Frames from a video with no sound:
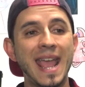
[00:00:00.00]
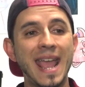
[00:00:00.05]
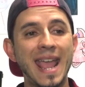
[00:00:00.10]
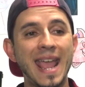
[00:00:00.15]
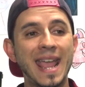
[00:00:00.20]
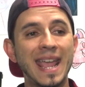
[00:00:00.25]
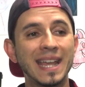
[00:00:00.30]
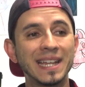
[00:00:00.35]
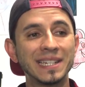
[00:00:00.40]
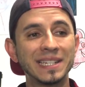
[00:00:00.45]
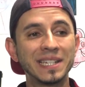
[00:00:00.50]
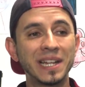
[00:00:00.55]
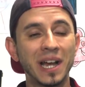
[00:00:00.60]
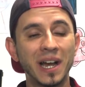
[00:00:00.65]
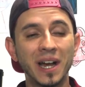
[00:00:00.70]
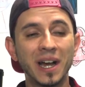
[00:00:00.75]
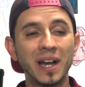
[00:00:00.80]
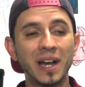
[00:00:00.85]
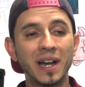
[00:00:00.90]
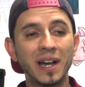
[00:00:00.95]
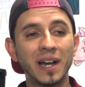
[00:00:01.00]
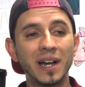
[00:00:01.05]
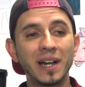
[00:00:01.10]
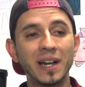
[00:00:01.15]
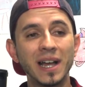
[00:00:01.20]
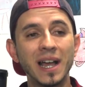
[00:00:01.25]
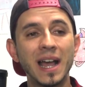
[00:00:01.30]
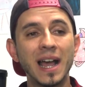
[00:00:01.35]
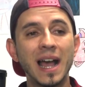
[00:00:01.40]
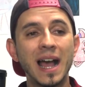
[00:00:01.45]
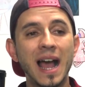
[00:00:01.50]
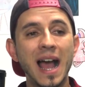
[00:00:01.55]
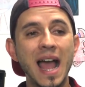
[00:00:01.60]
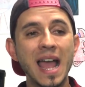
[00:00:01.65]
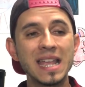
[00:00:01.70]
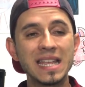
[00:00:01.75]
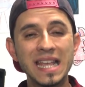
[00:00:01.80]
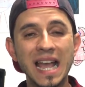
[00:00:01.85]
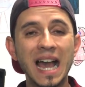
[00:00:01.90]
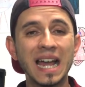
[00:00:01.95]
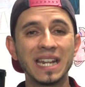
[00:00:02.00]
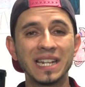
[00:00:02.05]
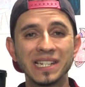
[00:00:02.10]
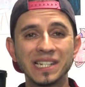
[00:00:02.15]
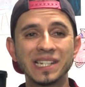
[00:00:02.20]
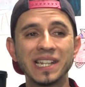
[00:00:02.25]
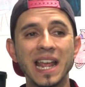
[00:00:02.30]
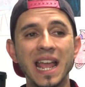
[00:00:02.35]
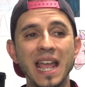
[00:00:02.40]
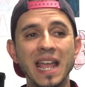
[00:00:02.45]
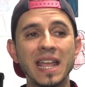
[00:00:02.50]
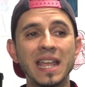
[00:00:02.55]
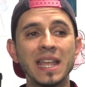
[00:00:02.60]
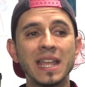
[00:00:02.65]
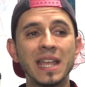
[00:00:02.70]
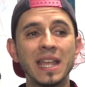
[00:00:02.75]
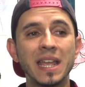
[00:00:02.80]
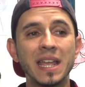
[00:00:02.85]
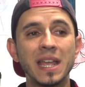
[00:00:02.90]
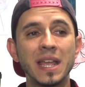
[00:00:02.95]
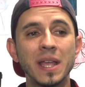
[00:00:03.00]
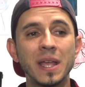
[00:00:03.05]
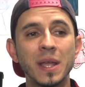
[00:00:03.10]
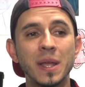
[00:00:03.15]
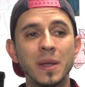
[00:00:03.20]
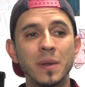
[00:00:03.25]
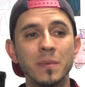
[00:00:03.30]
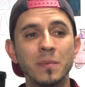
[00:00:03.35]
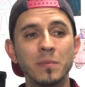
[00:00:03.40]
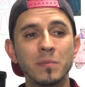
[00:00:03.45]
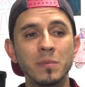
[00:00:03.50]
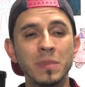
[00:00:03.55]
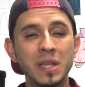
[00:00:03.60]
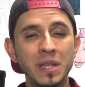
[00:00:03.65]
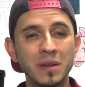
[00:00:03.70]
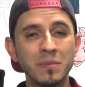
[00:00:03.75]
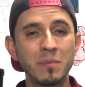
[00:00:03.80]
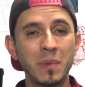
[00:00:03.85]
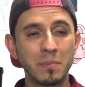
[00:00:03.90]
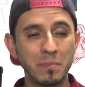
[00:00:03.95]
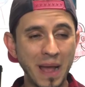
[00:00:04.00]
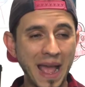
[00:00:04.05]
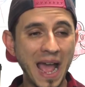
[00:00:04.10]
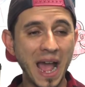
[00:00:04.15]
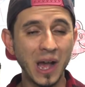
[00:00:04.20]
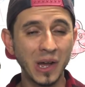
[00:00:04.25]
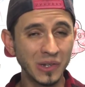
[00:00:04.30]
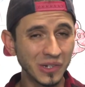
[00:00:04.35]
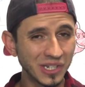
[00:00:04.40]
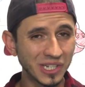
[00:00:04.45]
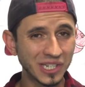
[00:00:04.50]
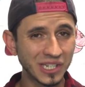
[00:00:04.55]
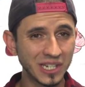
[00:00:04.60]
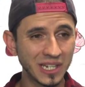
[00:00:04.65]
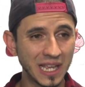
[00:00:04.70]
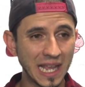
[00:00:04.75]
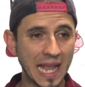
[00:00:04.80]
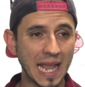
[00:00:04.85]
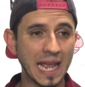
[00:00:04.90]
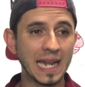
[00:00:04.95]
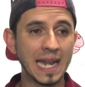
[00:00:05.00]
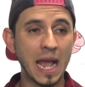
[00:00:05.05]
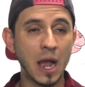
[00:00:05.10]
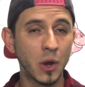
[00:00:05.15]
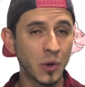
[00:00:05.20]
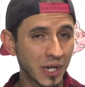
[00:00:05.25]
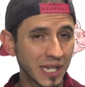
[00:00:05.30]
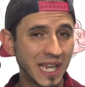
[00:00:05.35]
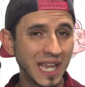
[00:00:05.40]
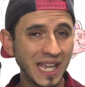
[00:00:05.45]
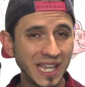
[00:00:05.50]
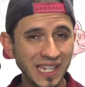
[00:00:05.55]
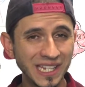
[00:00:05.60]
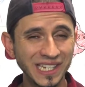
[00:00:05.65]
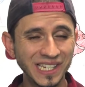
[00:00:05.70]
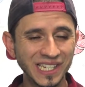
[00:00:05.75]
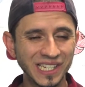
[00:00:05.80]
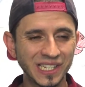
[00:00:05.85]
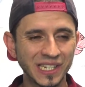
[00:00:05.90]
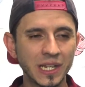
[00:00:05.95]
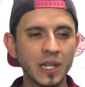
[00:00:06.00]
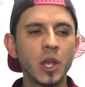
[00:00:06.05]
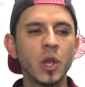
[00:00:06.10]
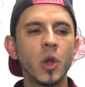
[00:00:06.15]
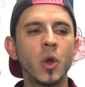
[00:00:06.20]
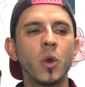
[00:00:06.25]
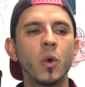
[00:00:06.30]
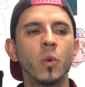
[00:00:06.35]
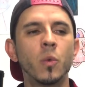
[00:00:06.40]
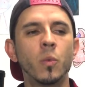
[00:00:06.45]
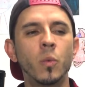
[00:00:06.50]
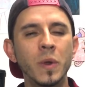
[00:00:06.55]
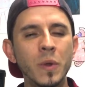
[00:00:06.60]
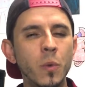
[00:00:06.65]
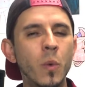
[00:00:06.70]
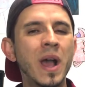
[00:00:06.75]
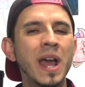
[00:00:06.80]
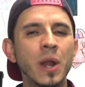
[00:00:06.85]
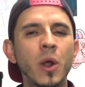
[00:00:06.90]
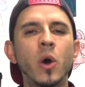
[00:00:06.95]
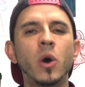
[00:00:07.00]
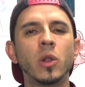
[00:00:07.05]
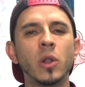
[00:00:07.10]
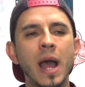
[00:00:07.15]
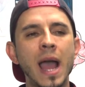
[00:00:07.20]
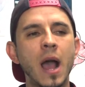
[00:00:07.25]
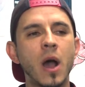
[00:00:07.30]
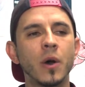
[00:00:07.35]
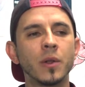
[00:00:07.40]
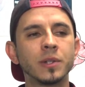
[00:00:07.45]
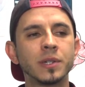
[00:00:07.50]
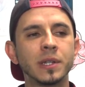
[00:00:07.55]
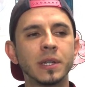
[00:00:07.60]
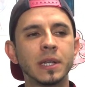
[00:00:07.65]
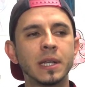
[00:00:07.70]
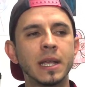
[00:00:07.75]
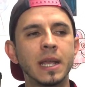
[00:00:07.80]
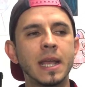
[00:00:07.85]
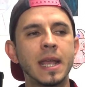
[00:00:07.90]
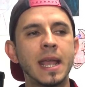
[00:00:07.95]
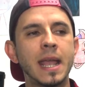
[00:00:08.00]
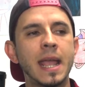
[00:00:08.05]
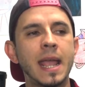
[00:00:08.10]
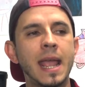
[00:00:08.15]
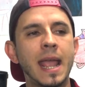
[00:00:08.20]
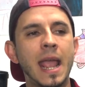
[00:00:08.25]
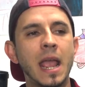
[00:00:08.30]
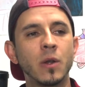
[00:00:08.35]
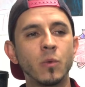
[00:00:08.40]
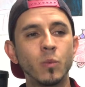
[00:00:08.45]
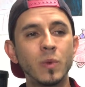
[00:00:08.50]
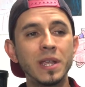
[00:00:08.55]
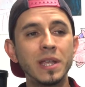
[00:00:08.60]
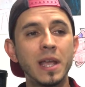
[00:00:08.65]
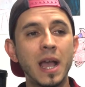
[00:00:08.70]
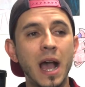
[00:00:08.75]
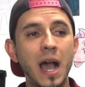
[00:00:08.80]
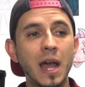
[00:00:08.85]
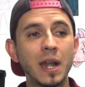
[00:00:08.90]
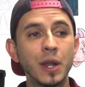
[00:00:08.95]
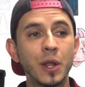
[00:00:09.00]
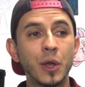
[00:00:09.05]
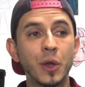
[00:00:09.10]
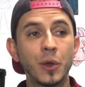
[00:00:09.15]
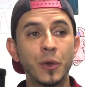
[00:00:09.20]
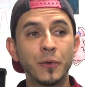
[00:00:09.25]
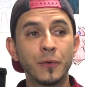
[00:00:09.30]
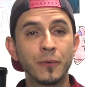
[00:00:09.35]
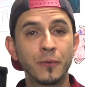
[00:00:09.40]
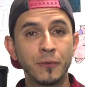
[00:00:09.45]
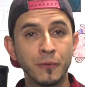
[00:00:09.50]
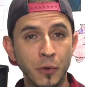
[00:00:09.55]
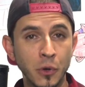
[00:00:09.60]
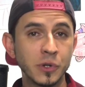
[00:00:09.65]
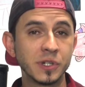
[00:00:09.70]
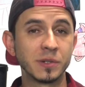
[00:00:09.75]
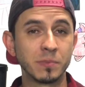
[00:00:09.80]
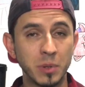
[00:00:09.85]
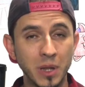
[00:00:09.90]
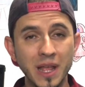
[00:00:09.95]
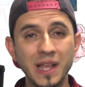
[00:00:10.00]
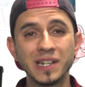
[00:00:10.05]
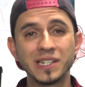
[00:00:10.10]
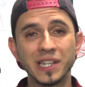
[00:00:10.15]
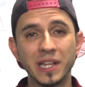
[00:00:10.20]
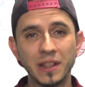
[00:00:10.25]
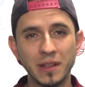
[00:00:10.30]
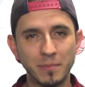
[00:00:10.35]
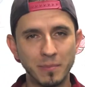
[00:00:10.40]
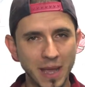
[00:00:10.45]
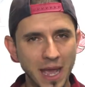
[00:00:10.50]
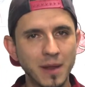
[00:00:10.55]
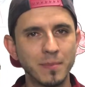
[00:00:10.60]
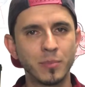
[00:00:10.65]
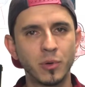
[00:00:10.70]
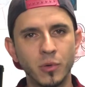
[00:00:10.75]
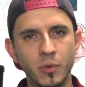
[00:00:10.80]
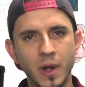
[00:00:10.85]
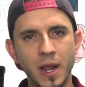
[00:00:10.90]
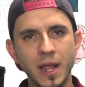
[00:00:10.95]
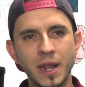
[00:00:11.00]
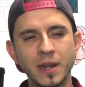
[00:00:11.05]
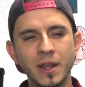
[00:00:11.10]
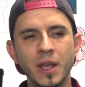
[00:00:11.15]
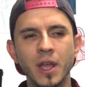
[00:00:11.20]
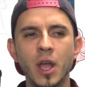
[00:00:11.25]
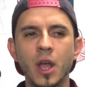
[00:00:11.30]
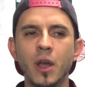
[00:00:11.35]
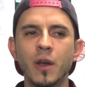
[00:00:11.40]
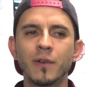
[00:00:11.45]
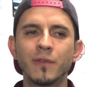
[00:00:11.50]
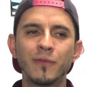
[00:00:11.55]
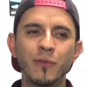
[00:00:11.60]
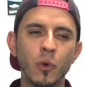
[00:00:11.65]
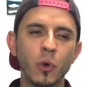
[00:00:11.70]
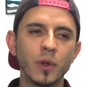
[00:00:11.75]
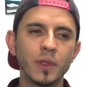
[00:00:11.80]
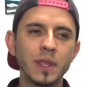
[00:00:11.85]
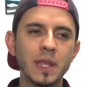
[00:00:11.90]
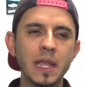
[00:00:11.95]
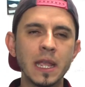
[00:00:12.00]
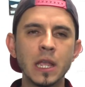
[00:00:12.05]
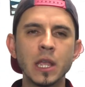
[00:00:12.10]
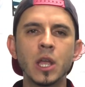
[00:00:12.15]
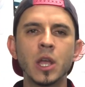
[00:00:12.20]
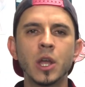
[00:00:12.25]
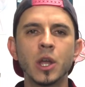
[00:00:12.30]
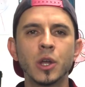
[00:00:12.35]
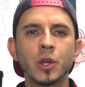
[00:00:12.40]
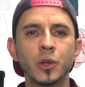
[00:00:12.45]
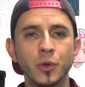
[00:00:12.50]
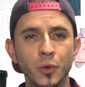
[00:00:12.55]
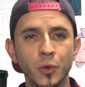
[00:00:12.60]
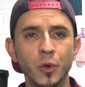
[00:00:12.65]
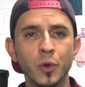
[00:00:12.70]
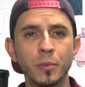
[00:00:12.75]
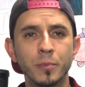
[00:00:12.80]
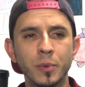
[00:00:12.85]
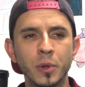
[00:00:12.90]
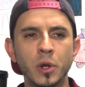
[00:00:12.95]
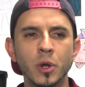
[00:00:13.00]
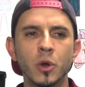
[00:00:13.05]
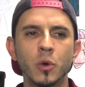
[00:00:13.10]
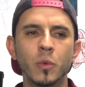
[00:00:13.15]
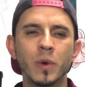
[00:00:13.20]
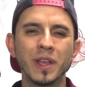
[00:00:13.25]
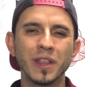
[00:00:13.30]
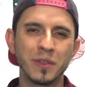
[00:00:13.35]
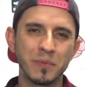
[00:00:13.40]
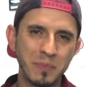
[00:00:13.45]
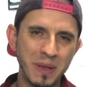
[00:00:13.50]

And I gotta say, me and my pals and our kids, we went all out. And we got first place in the pet parade for the group with